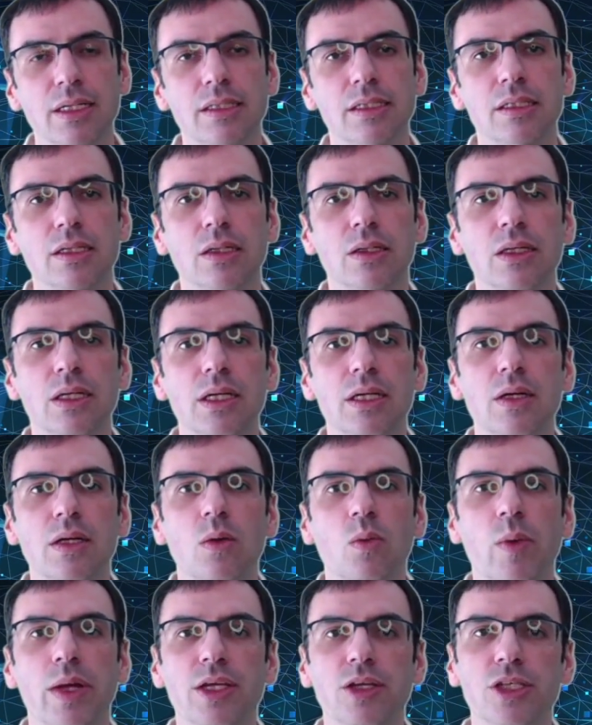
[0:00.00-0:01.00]
So
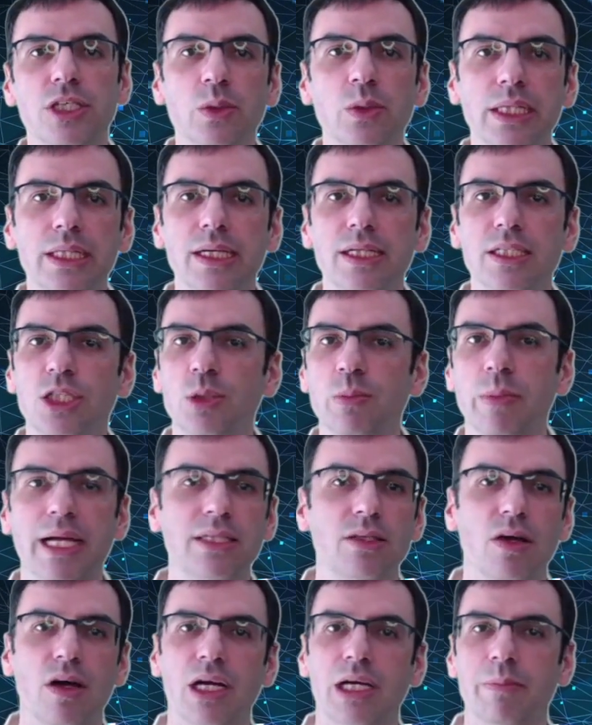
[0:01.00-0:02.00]
when you're doing this, you
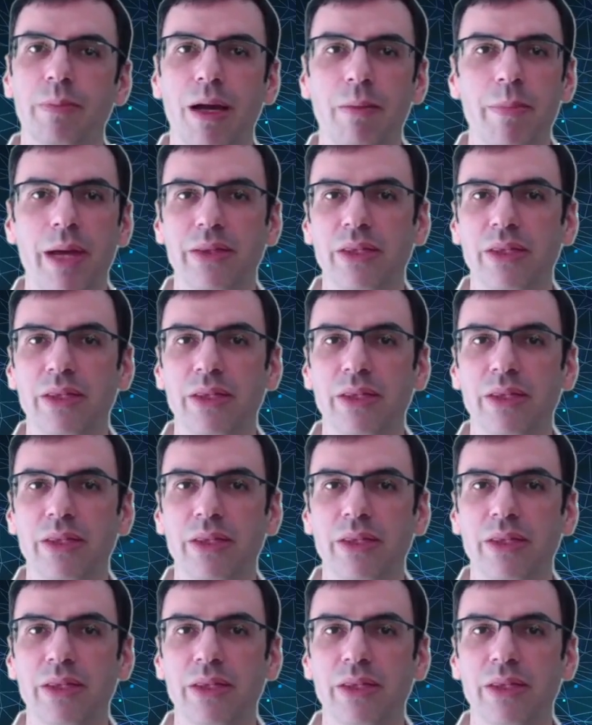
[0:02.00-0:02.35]
might talk about